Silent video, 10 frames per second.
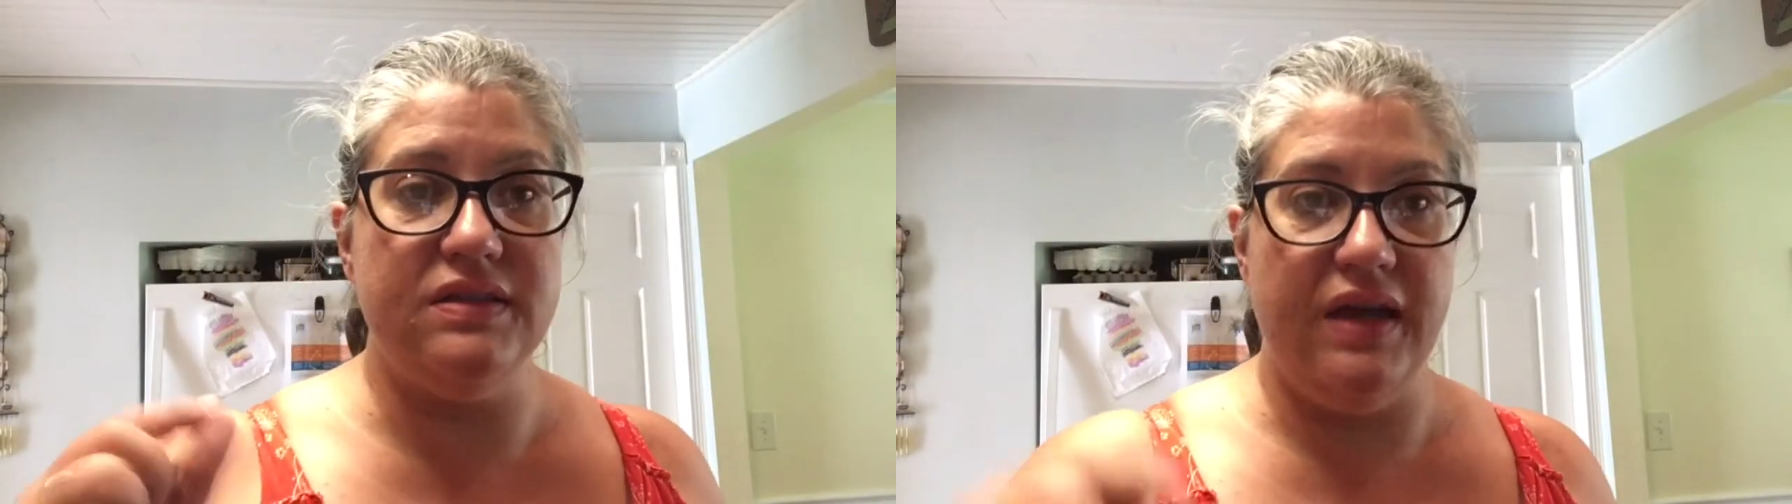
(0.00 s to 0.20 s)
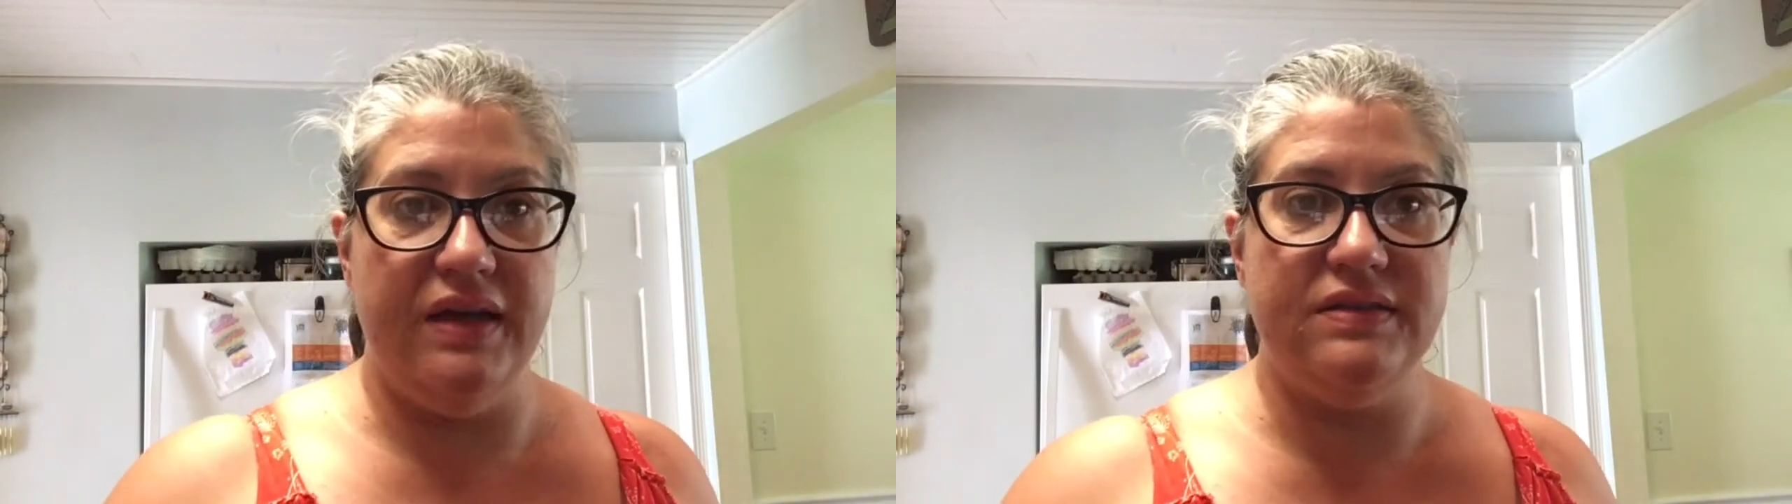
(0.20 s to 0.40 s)

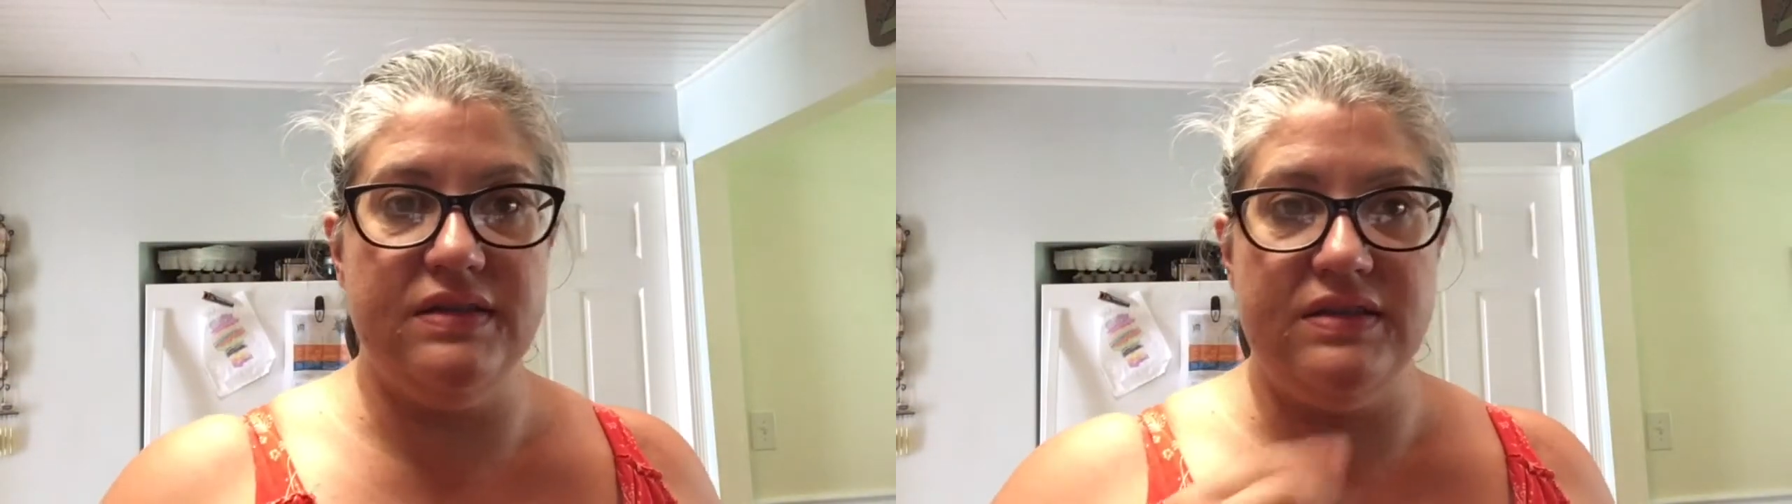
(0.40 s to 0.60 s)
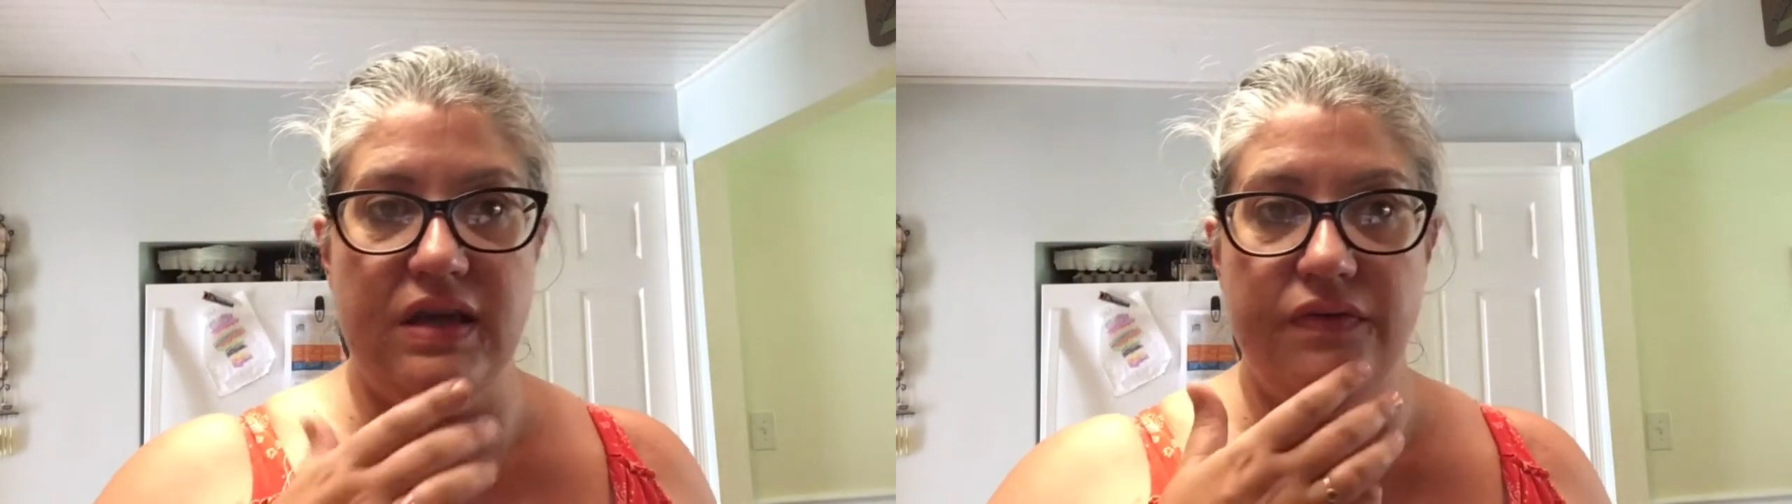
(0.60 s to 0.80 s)
test
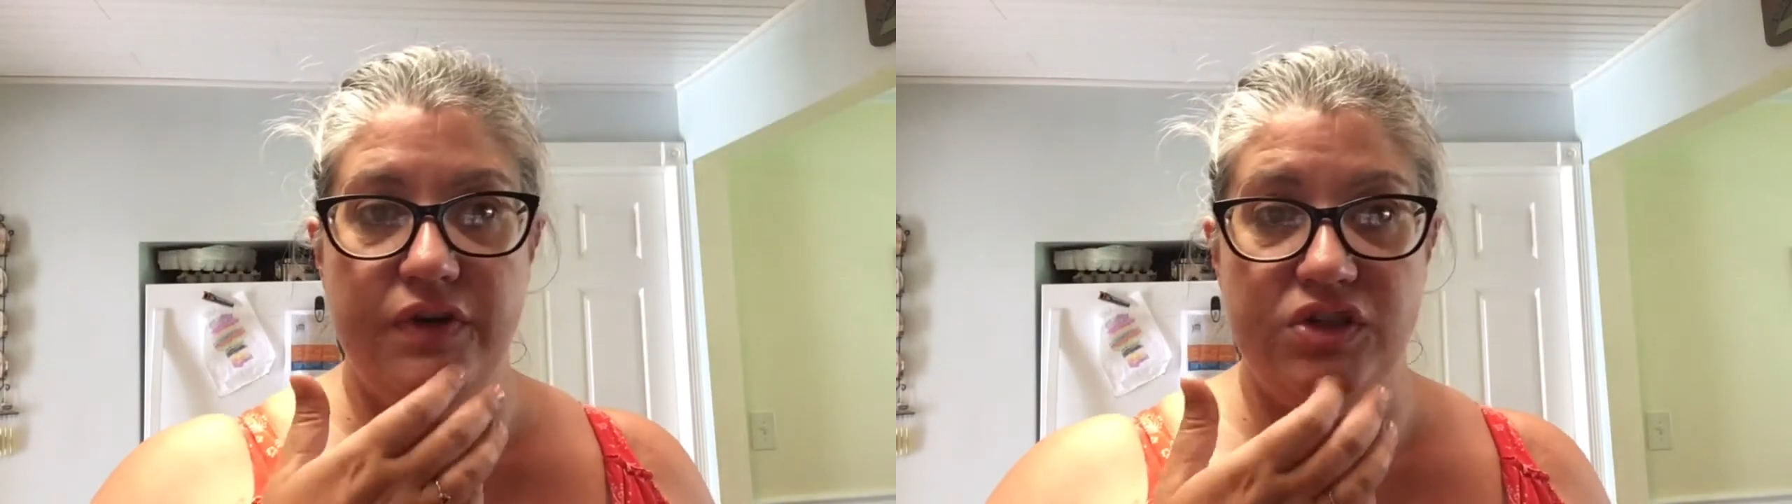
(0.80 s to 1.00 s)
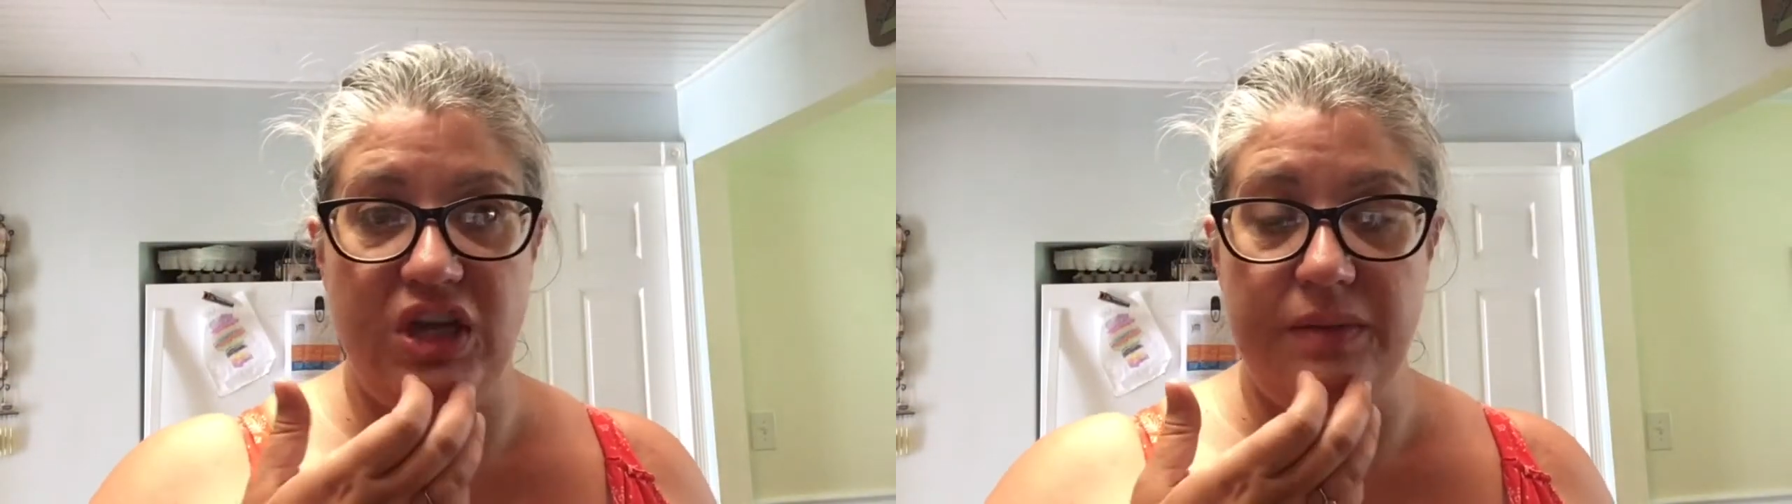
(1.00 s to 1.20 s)
to see if
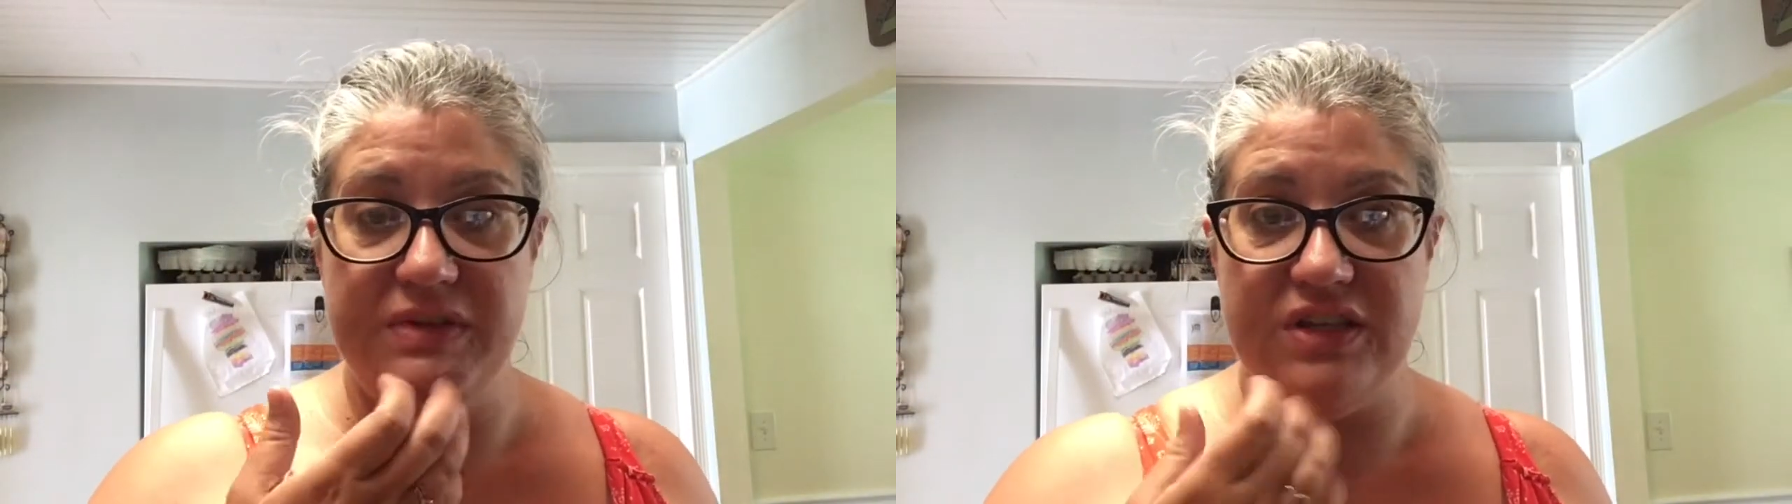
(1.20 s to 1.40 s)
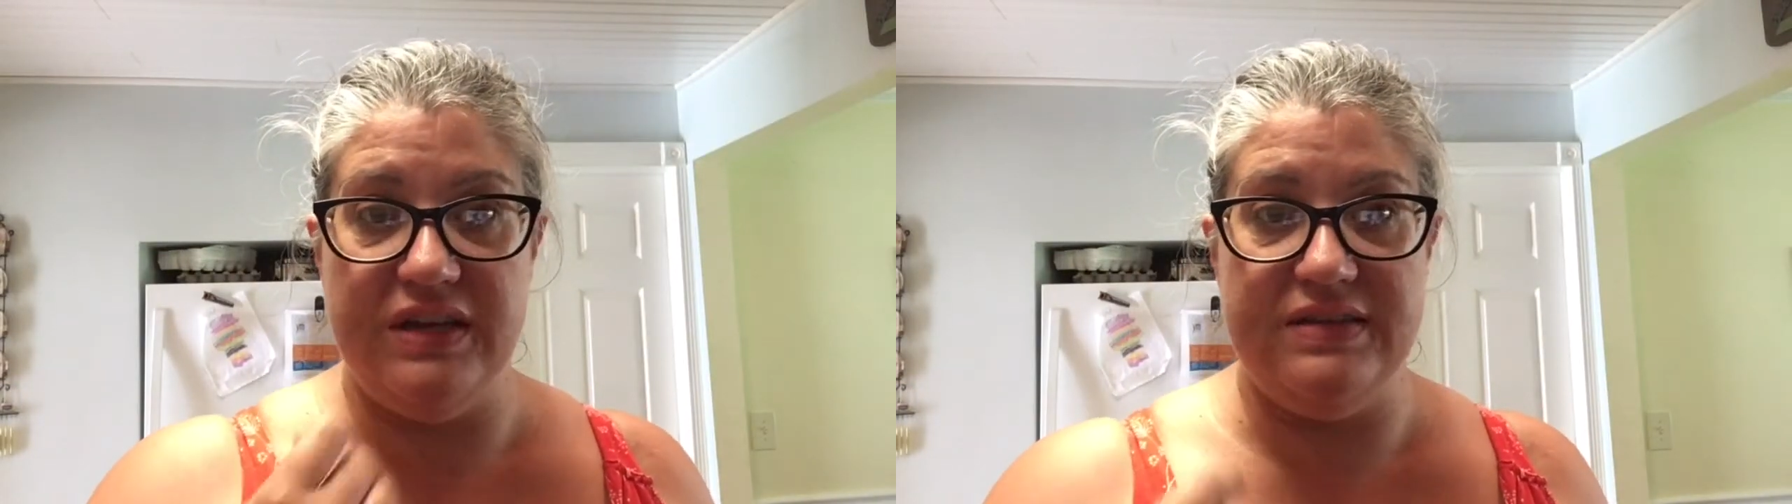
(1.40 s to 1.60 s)
your jam is going